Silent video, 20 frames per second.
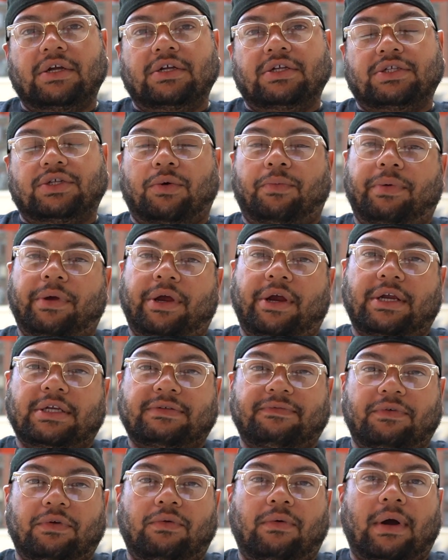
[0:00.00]
So parents,
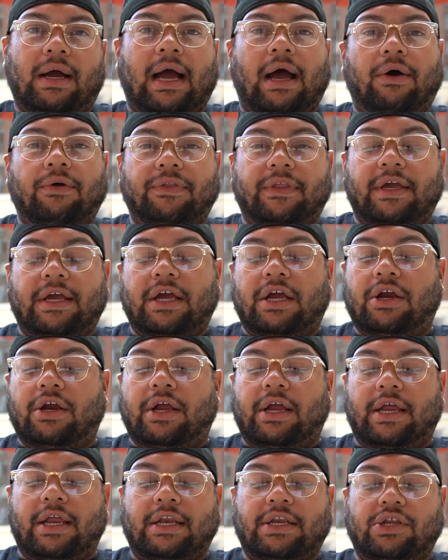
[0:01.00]
if you were out there
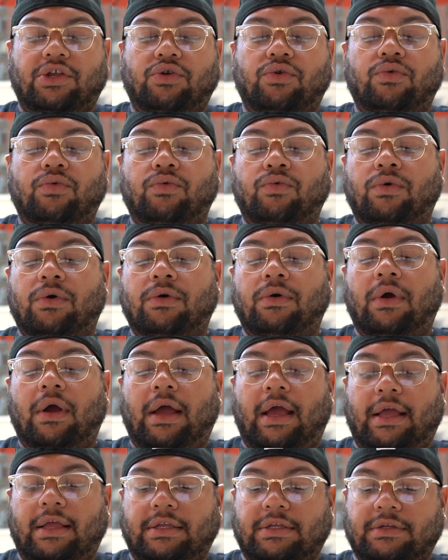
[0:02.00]
and your
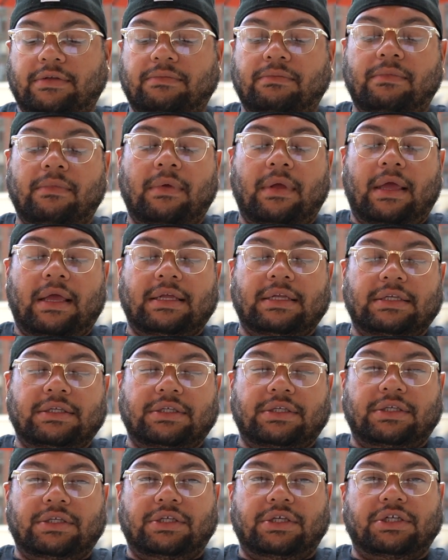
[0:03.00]

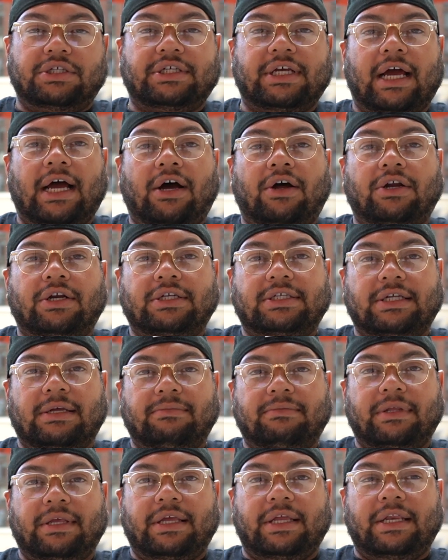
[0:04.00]
child or
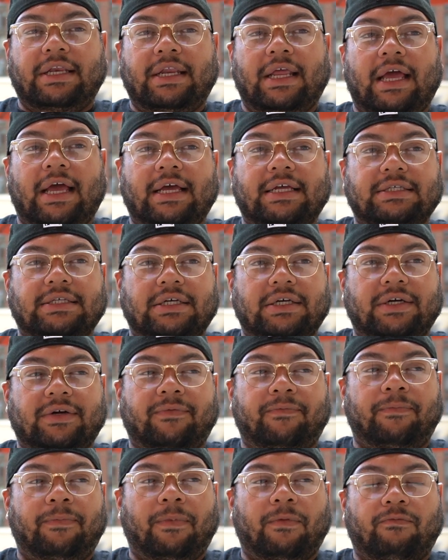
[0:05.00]
something has a
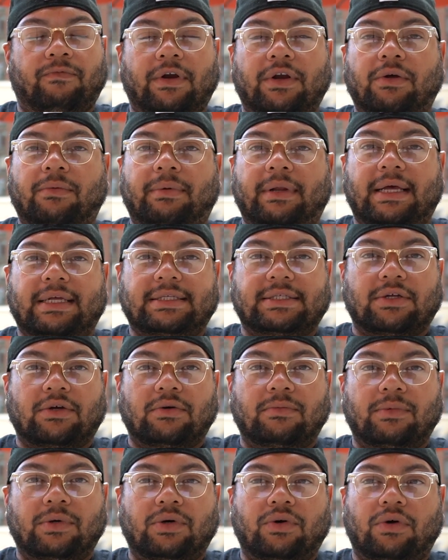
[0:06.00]

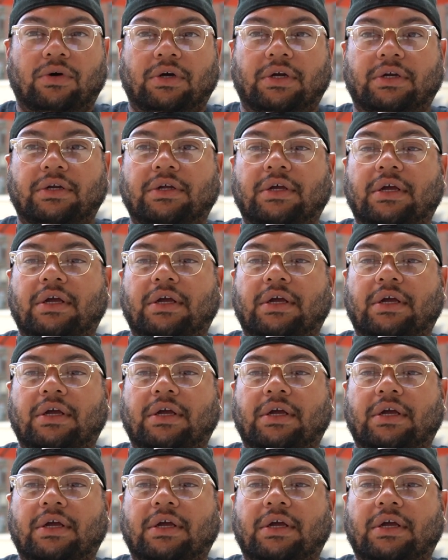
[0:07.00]
retinoblastoma, or